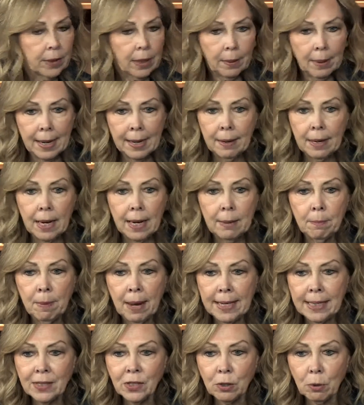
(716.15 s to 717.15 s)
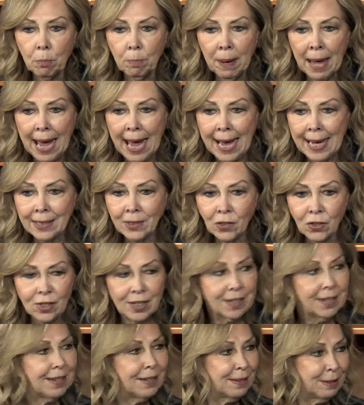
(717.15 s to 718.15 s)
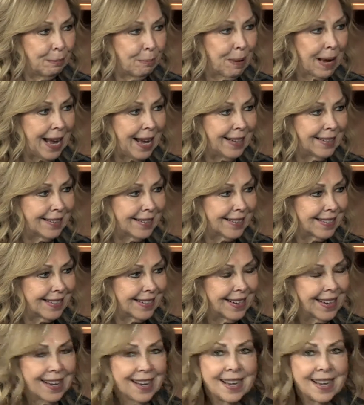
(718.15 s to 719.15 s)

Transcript: And it makes the past the past. That's right.